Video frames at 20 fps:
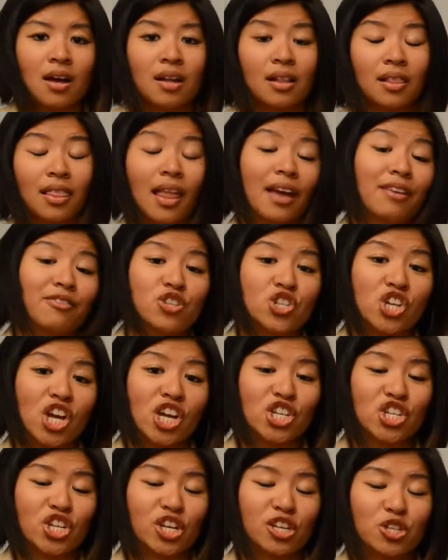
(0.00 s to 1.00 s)

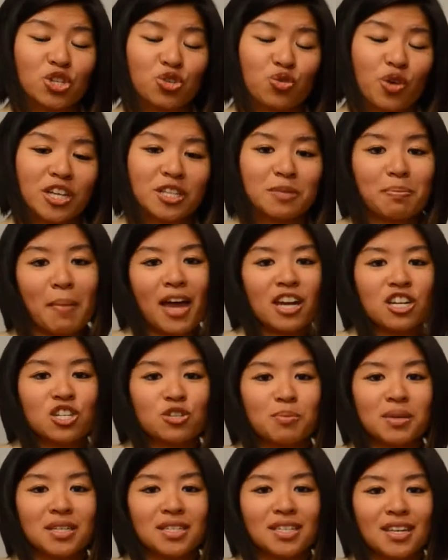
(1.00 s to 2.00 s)
Life-changing stress
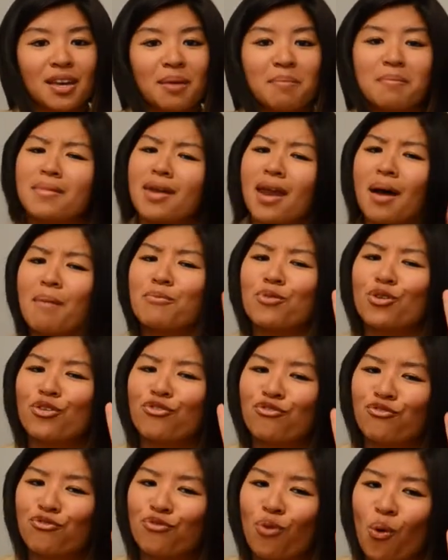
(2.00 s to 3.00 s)
management tip number
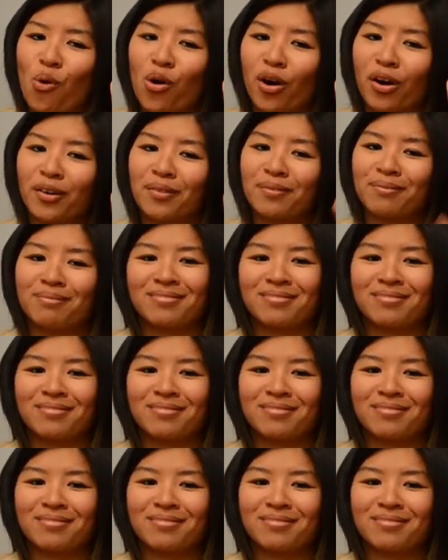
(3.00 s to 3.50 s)
4.